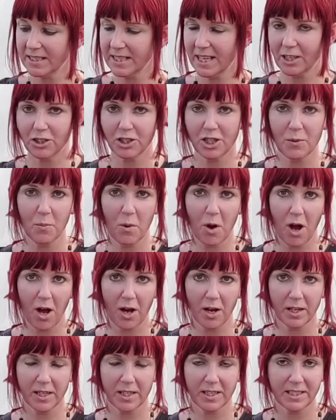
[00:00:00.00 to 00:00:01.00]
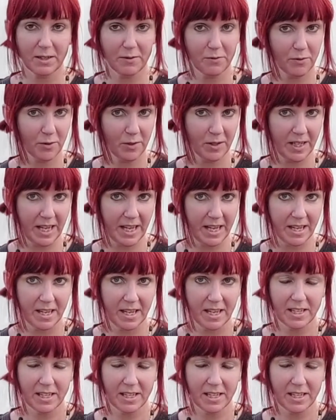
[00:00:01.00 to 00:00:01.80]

actually work differently.